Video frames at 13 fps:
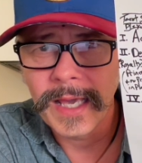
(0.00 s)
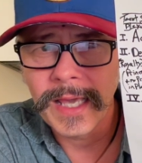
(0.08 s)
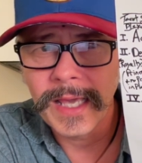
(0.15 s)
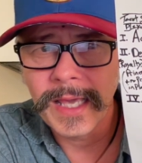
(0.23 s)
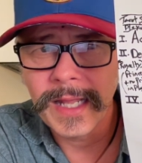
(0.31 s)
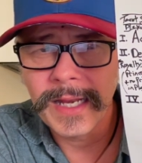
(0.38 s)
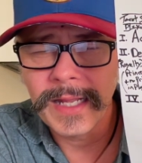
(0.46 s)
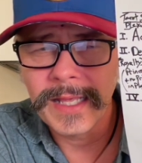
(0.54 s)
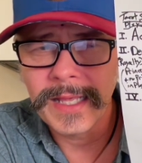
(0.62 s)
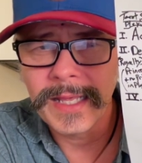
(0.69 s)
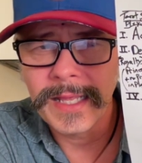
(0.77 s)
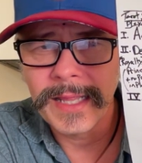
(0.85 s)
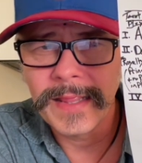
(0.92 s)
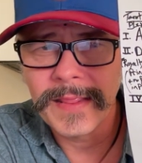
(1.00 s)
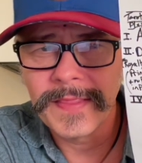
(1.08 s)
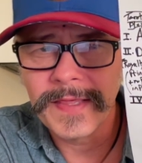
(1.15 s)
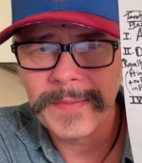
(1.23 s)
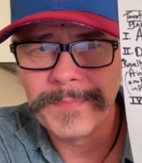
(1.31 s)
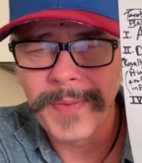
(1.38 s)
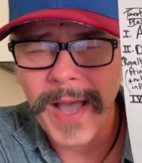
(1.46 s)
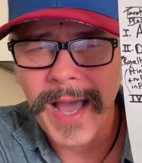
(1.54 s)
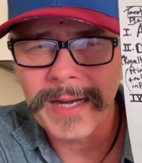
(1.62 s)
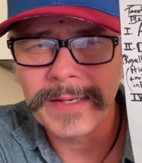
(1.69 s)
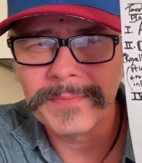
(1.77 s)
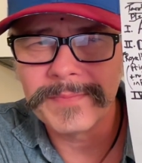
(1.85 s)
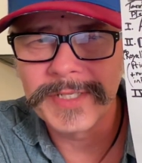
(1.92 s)
And the
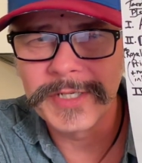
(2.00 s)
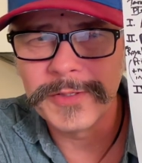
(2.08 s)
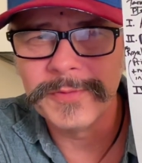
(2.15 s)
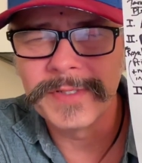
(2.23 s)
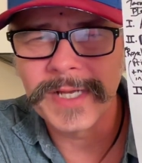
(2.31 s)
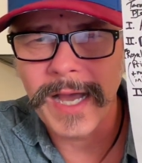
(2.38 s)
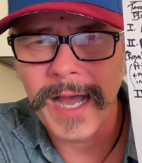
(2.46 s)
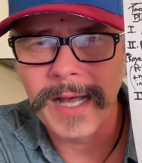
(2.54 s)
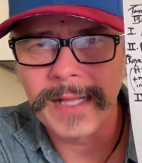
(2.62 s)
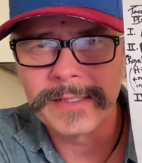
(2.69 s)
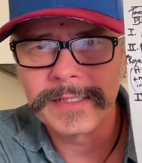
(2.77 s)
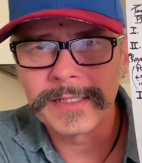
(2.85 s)
bottom two dots,